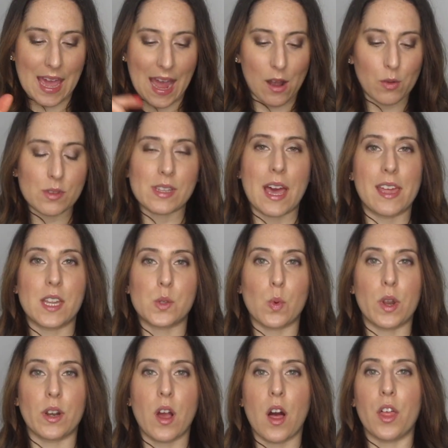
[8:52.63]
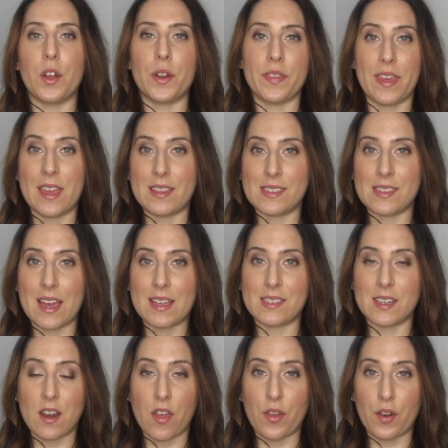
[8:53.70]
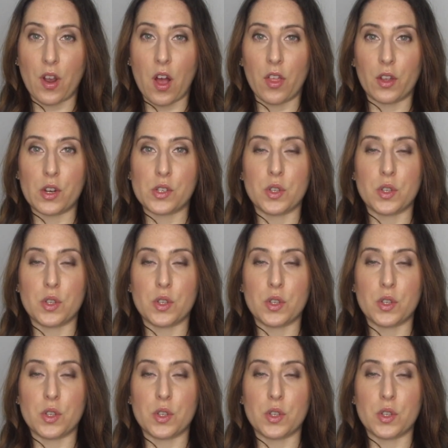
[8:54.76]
outside is one color and the inside's another color.